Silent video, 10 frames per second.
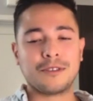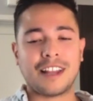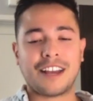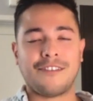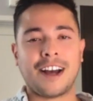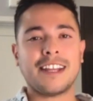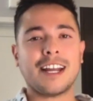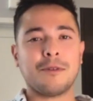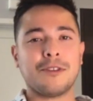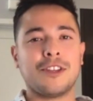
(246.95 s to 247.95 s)
to like find
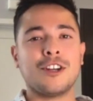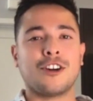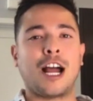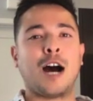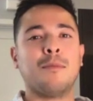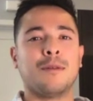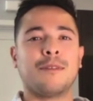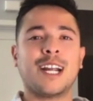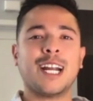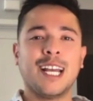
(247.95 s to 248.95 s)
that within your album,
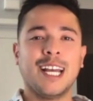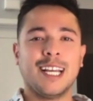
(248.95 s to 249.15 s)
right?